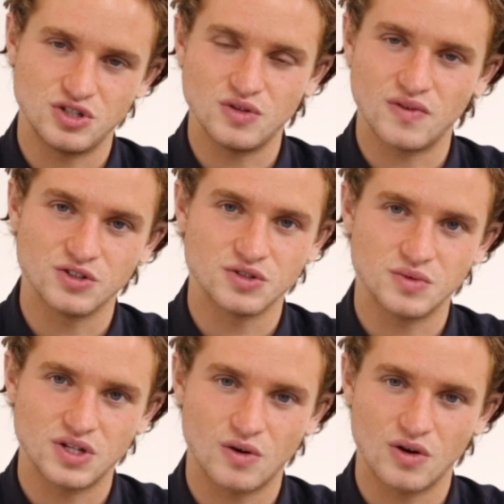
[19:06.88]
new
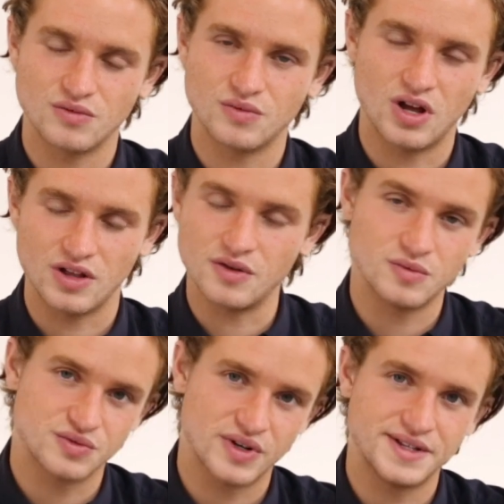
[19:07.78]
version we got
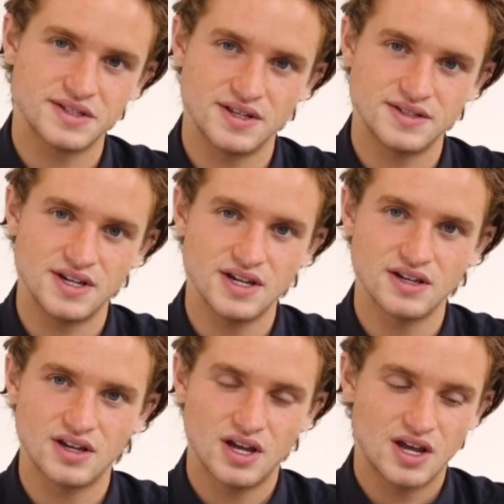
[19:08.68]
that was released this
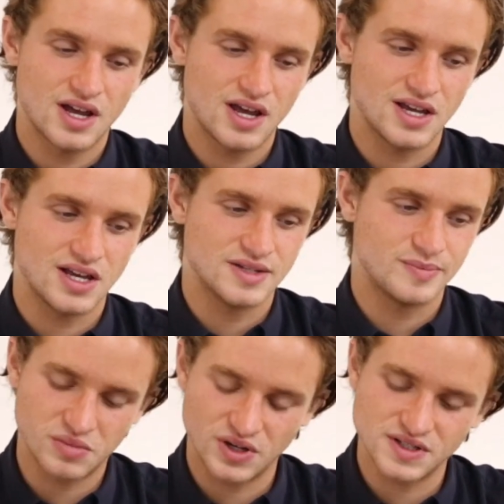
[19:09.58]
year, is
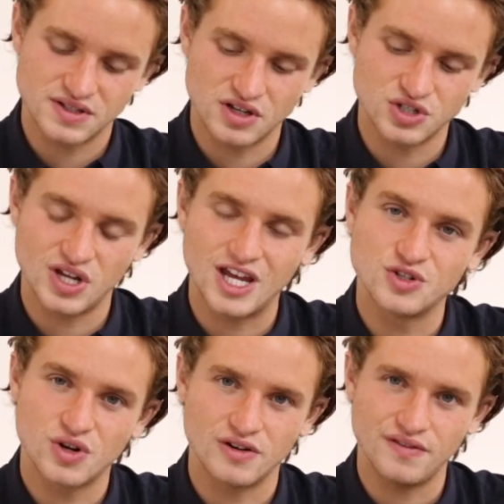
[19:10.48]
because it's such an
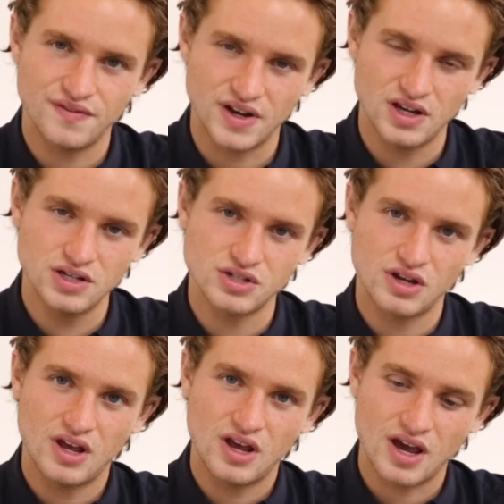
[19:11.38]
intricate finish
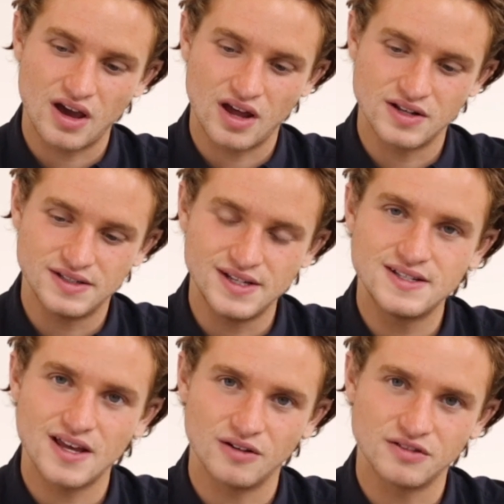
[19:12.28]
and
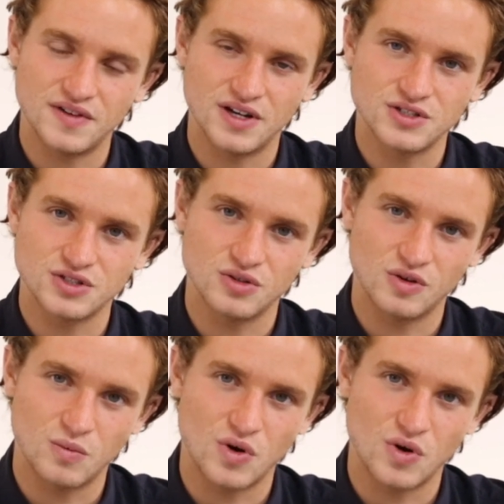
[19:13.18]
detailed finish to a